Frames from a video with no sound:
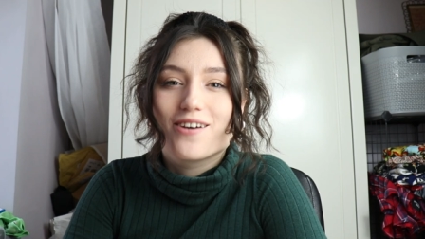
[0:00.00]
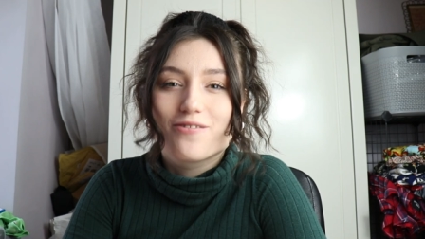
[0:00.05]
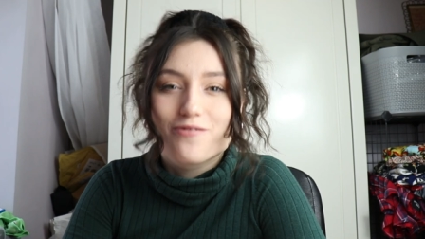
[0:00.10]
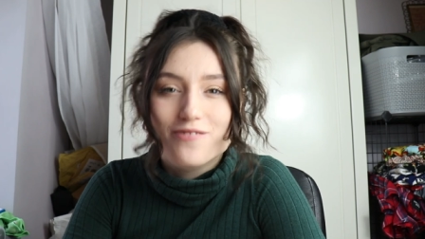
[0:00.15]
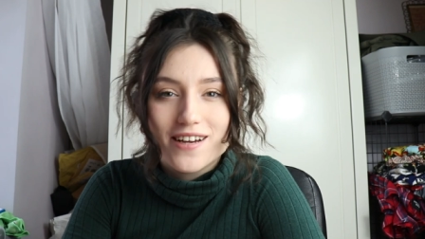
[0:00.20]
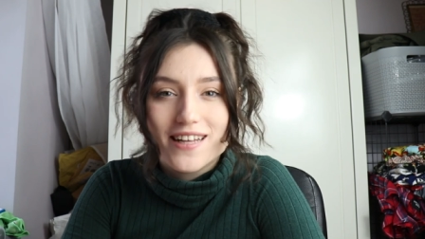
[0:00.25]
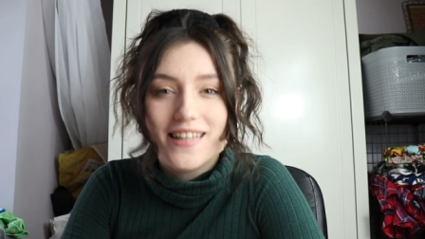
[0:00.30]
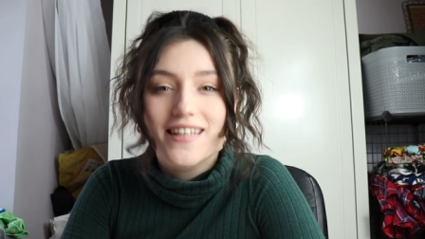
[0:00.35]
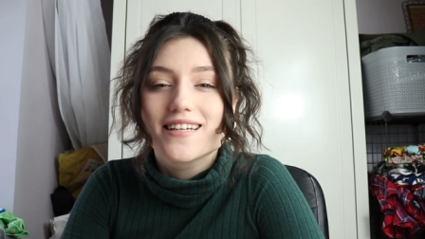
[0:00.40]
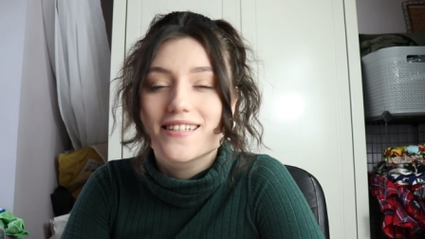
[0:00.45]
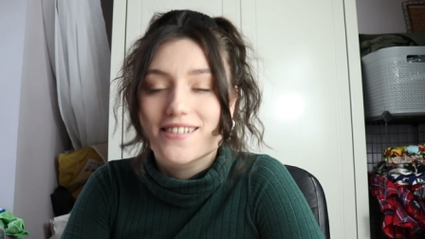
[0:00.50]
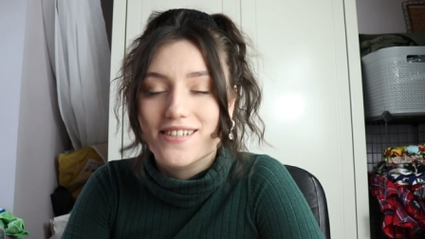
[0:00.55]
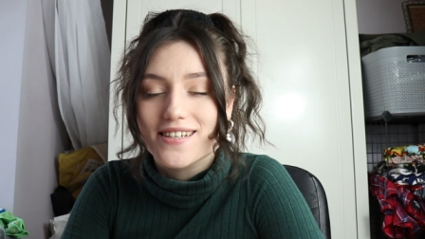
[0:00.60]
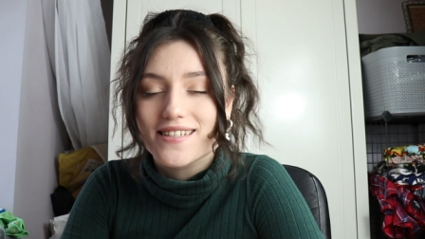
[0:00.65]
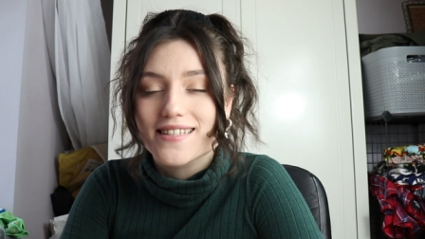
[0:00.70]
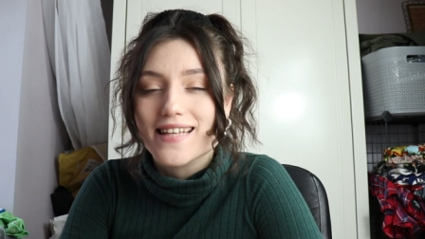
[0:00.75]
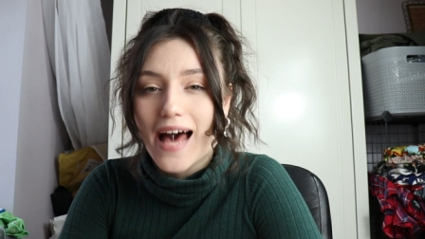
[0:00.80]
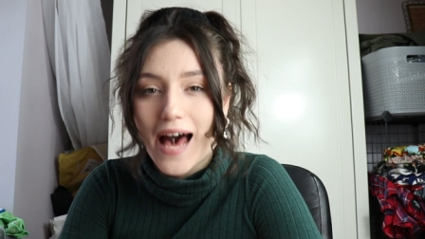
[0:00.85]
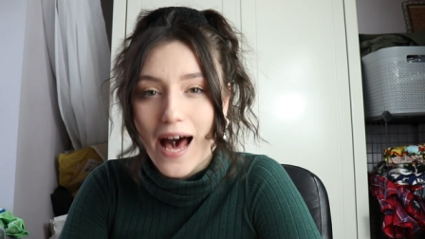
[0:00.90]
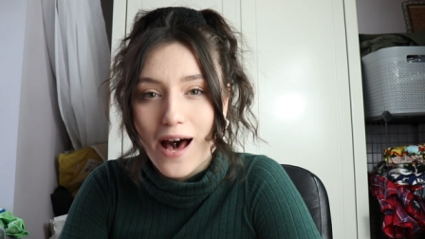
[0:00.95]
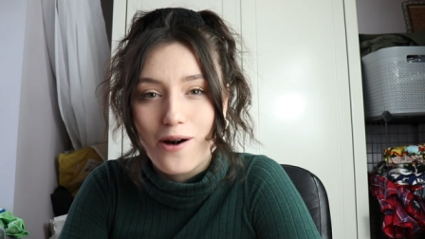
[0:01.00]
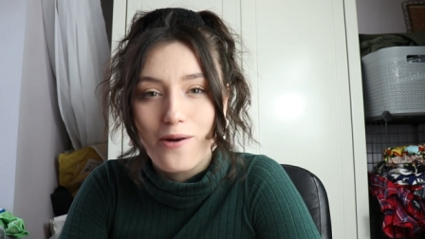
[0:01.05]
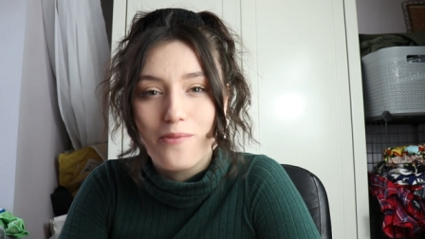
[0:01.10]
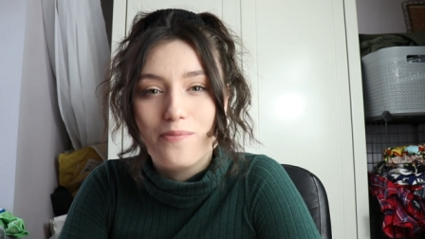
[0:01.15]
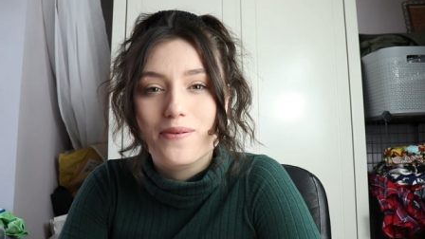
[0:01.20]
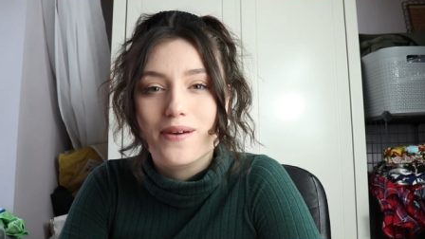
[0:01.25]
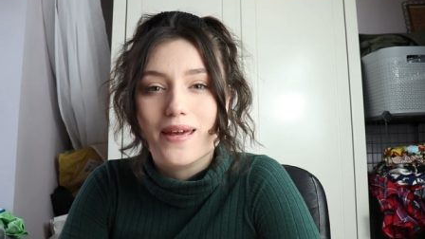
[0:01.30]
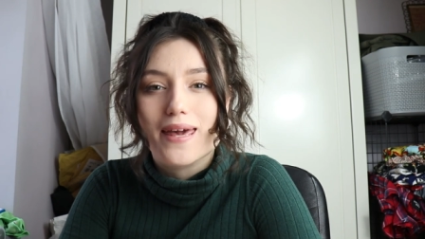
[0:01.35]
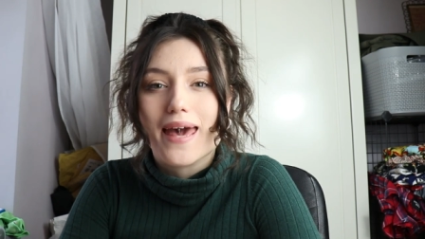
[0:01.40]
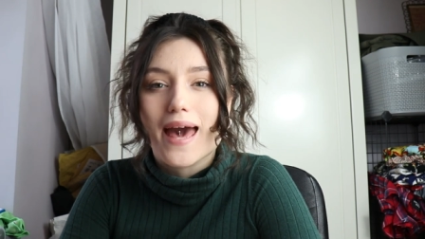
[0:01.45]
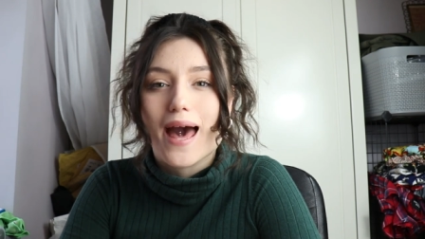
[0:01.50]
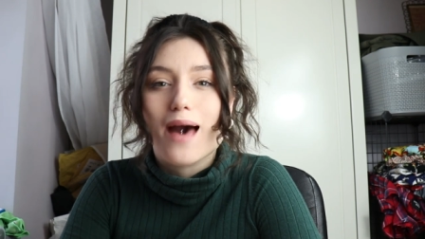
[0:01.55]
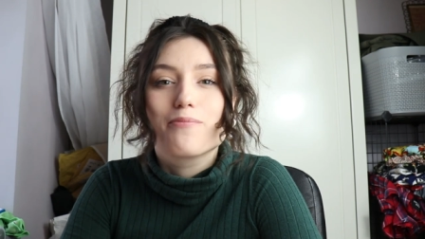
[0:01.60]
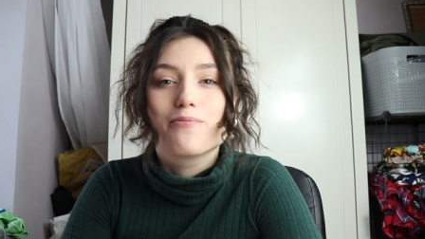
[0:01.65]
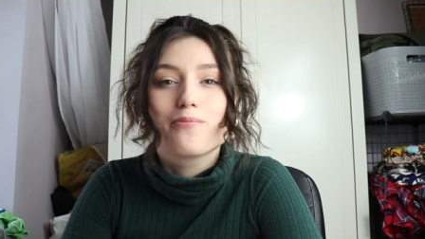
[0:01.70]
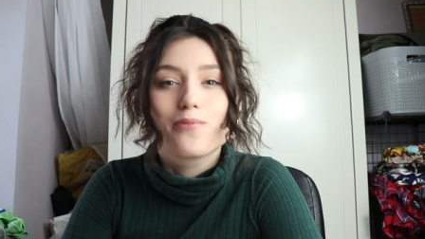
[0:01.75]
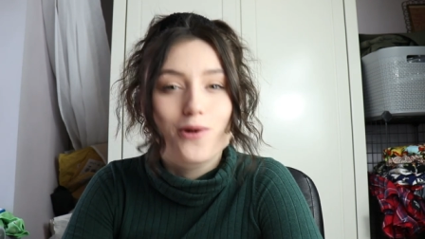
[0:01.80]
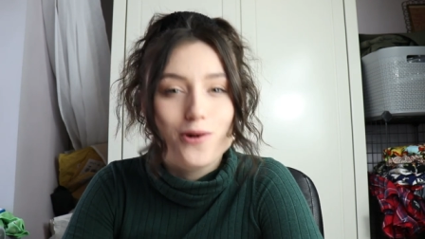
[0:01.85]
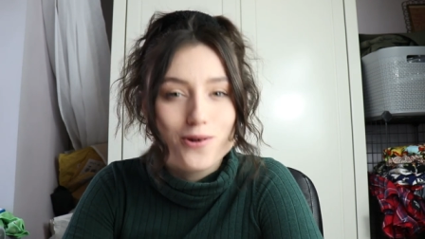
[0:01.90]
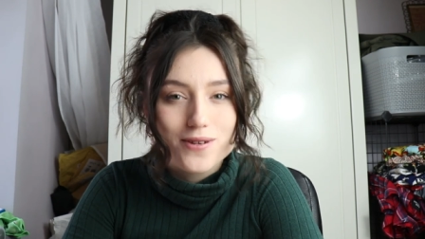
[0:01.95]
it really does help
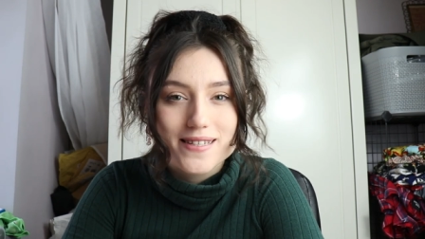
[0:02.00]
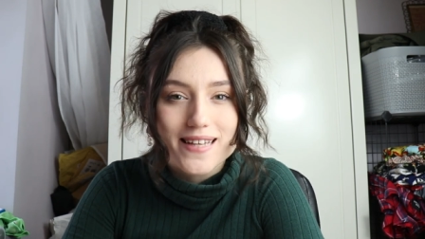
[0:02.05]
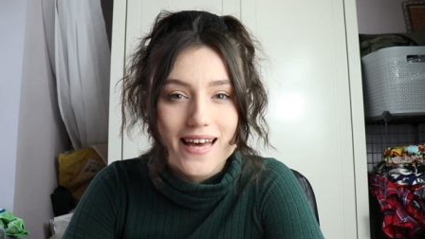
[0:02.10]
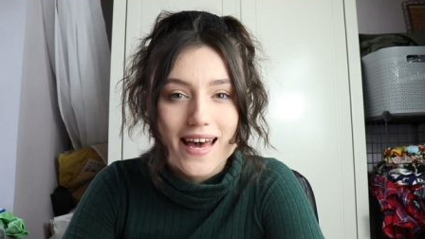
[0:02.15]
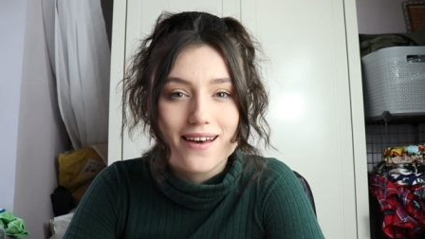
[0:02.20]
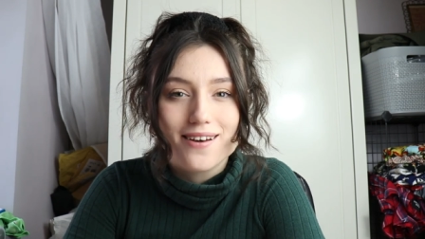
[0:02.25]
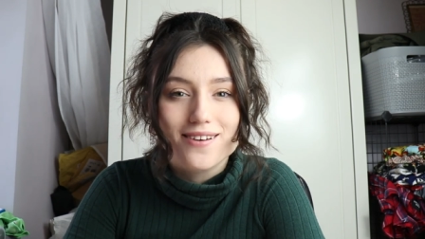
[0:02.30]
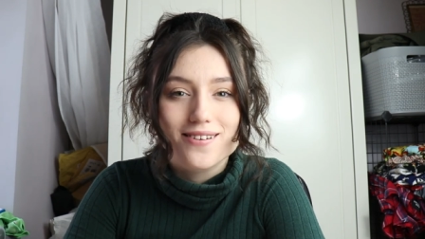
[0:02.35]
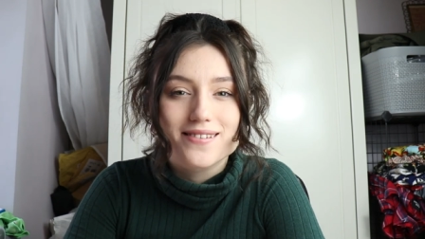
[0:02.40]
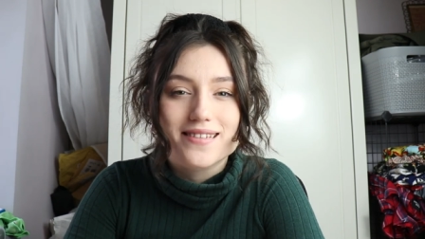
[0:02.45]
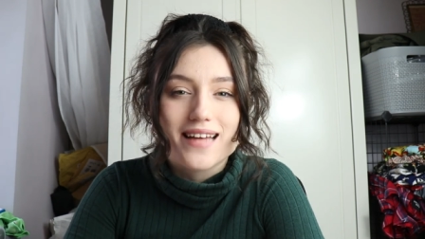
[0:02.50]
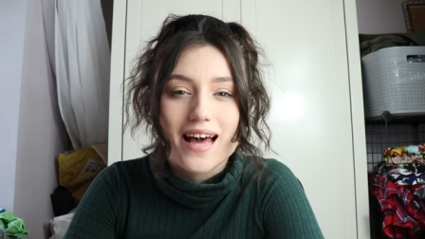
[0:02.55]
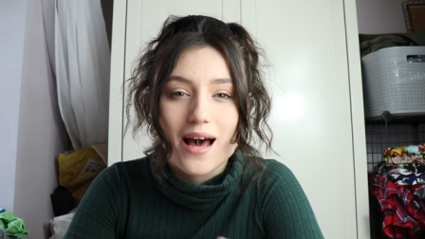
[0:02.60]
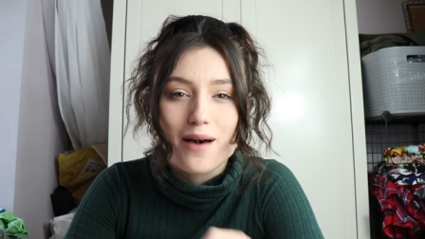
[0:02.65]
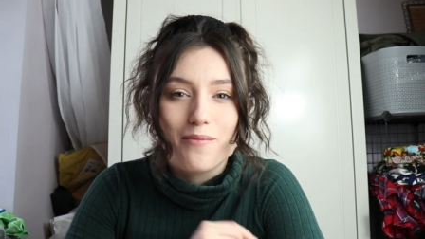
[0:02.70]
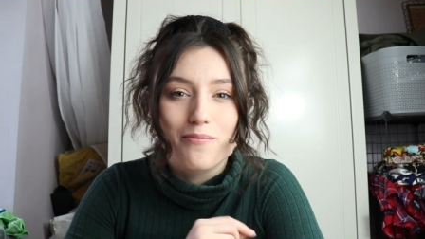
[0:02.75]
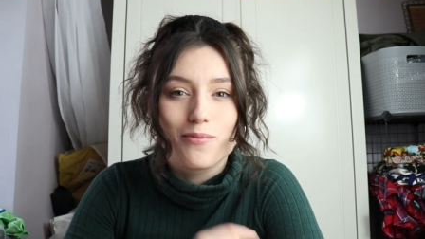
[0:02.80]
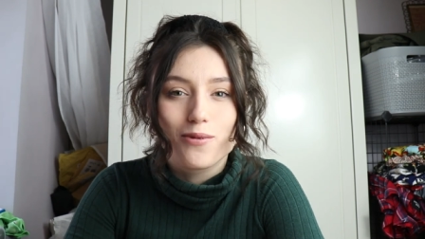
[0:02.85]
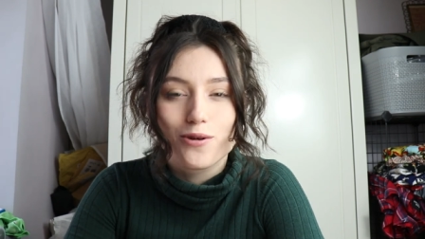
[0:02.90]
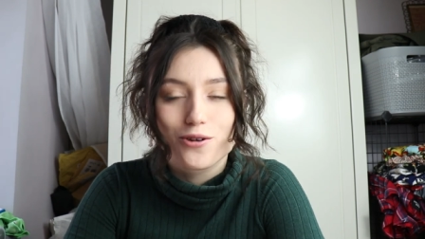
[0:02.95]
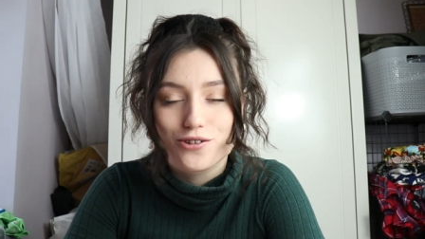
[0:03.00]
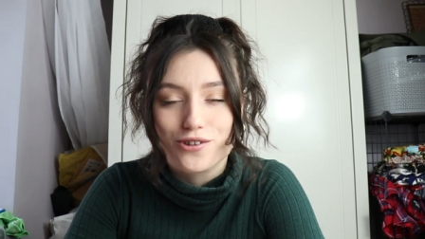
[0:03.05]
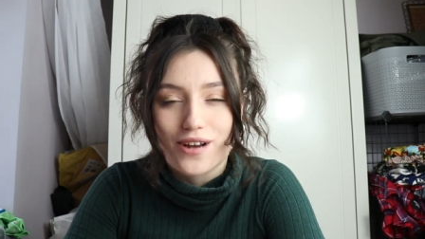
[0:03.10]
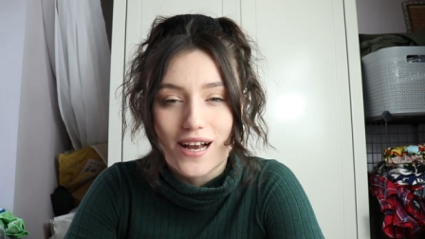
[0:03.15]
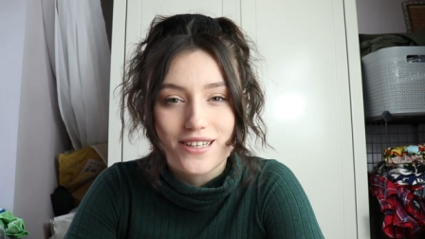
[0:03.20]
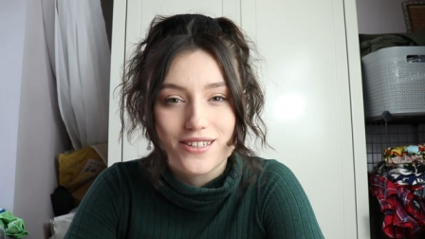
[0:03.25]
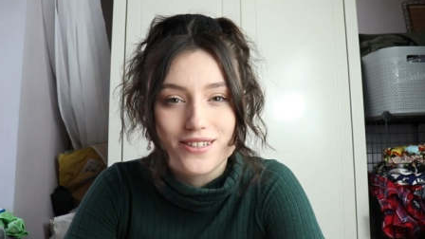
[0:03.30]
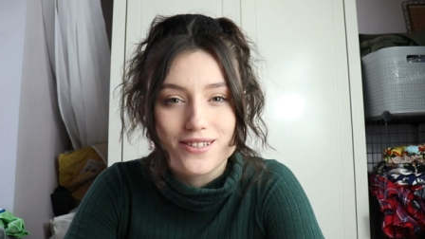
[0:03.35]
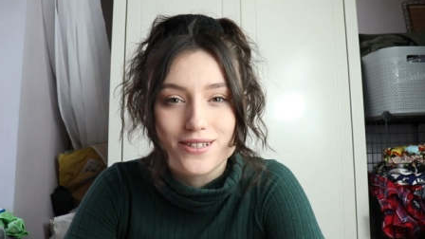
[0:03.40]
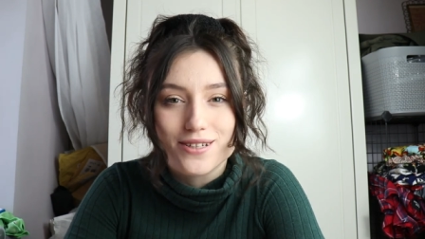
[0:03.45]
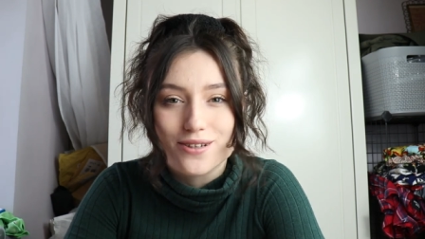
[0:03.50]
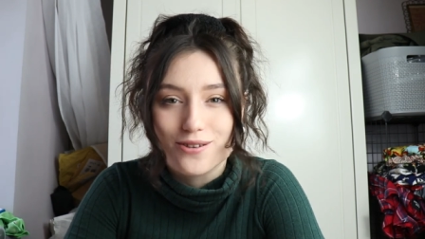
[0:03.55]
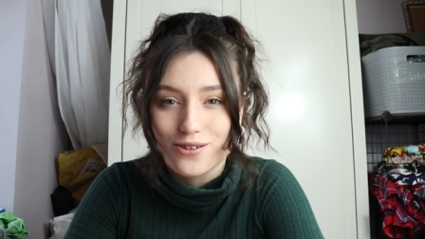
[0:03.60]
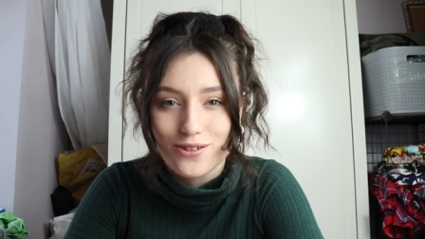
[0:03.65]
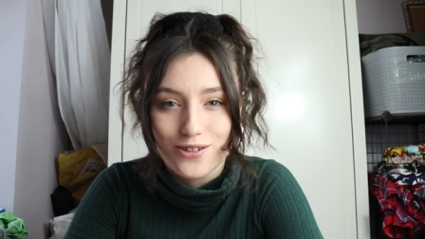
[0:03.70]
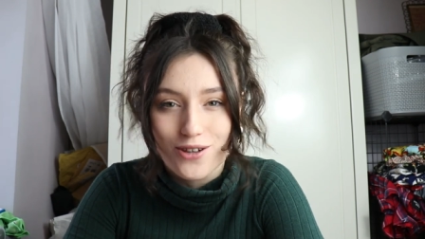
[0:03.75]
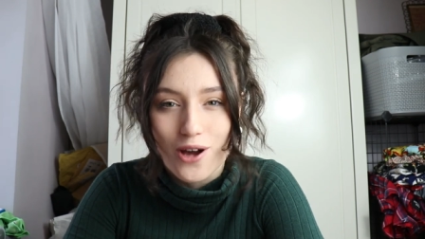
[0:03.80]
get more sales and more traction to your